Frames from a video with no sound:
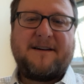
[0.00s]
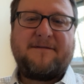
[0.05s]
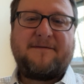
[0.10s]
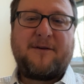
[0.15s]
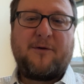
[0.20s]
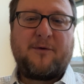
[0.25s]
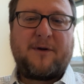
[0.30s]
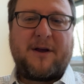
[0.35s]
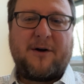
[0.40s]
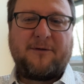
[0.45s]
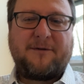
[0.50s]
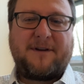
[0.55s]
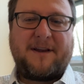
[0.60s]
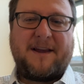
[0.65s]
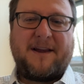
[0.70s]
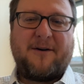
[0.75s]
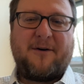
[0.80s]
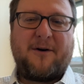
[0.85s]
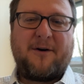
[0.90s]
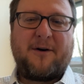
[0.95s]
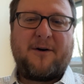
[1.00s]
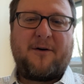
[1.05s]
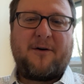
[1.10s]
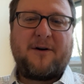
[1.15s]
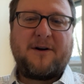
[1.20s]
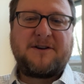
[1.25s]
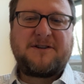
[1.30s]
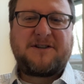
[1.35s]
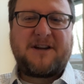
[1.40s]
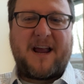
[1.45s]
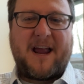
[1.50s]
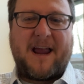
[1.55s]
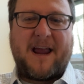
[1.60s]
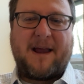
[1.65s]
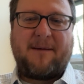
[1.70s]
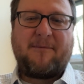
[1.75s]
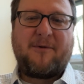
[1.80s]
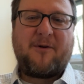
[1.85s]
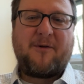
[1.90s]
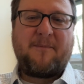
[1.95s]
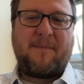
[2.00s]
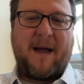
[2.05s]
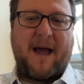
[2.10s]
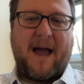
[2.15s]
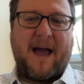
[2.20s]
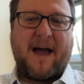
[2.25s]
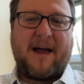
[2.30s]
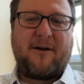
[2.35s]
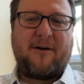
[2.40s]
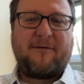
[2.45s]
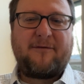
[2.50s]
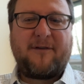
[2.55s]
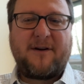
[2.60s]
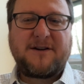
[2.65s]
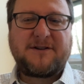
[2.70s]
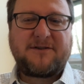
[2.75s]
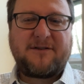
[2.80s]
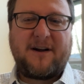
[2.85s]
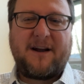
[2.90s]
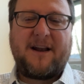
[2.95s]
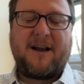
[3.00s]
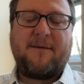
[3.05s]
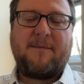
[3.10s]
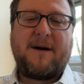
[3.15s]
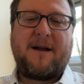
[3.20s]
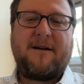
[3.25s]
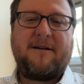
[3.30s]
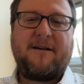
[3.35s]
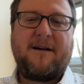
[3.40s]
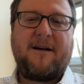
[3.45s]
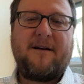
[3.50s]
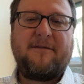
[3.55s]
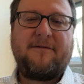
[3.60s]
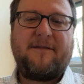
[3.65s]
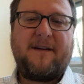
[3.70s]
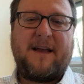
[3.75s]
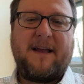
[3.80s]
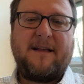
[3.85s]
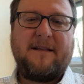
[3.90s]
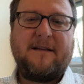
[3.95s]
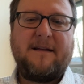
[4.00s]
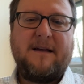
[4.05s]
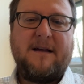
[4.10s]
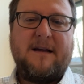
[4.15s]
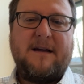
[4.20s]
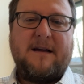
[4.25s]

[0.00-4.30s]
feel guilty or ashamed or bad or frustrated about our faith.